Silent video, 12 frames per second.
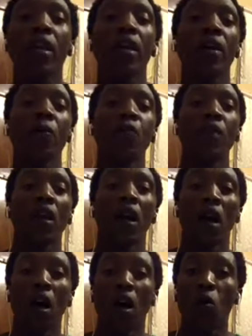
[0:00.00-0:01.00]
there.
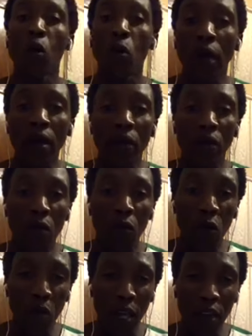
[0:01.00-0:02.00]
We
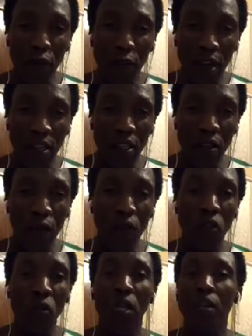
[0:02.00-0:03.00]
met Franca
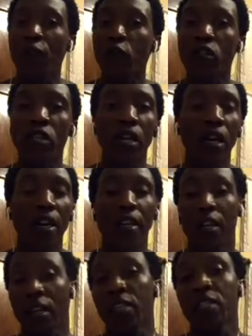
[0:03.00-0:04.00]
Fushia, and
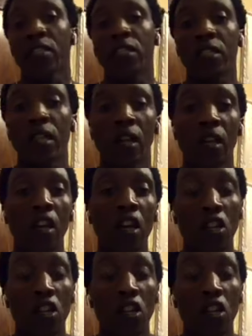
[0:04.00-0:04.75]
the rest is history.